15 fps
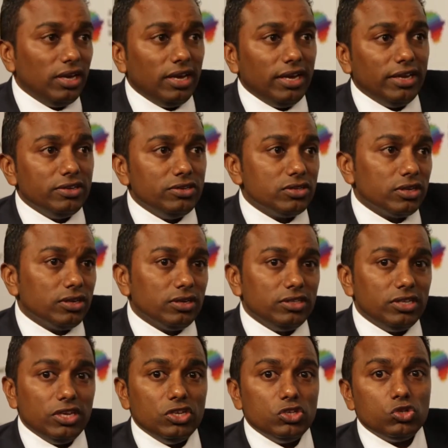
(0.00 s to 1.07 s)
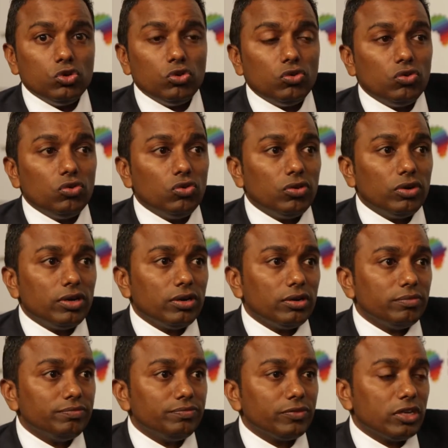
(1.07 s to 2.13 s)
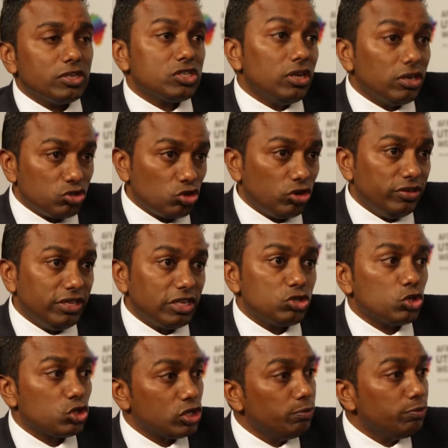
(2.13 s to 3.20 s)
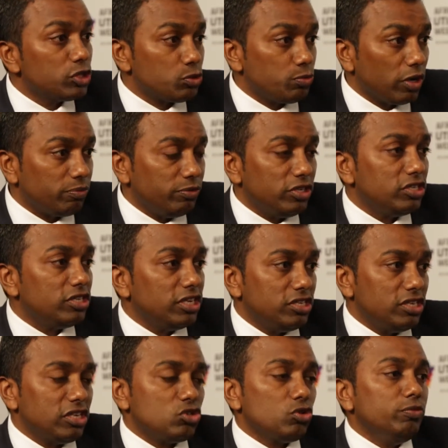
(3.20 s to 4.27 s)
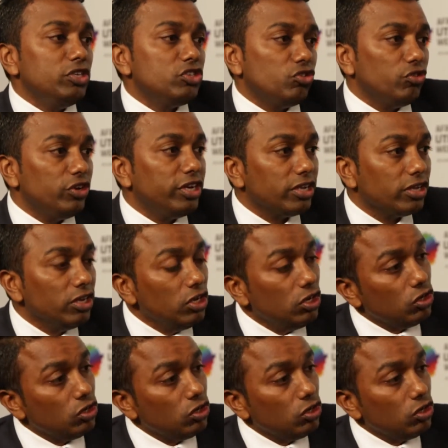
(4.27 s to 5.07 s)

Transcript: And there's your, that's your simple smart meter that does your meter reading.